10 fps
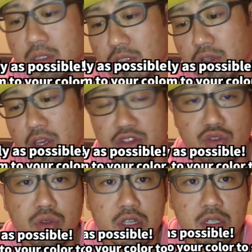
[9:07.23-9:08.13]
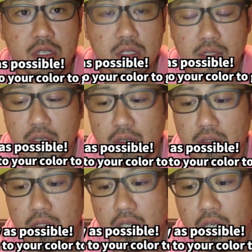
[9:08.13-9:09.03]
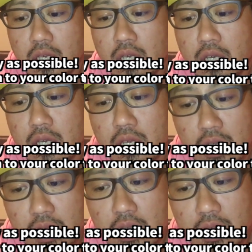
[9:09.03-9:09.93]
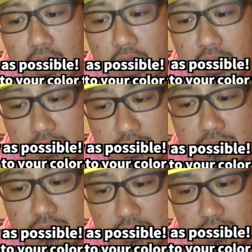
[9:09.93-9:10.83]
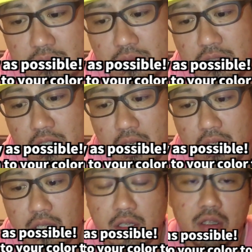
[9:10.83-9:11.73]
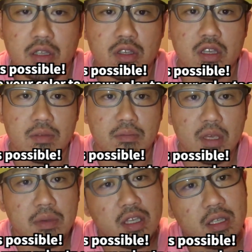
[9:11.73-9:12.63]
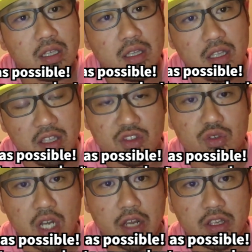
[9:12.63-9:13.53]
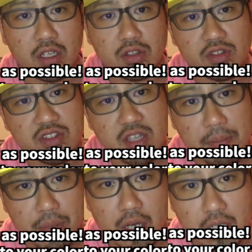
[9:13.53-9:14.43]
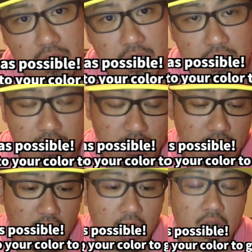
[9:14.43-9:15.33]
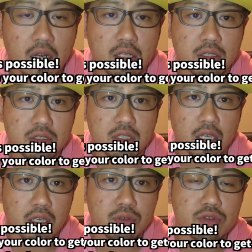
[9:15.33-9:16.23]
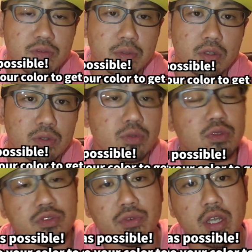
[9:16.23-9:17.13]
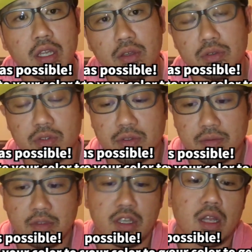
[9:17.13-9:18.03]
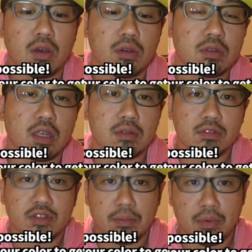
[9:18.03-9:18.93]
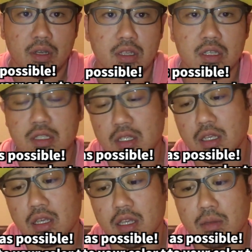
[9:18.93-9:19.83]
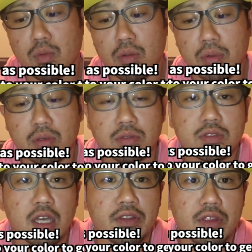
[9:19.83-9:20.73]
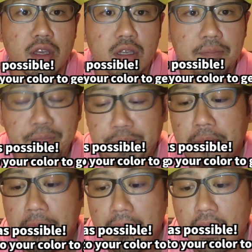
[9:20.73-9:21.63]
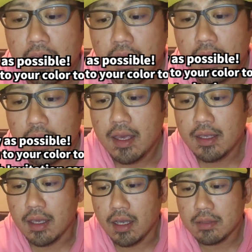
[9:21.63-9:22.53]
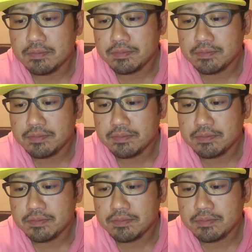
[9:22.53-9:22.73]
You enjoy it. So like yeah, maybe it's a good idea to separate to the colors, like who's blue, who's red, who's yellow, then separate it and get more balls, I think. Yeah.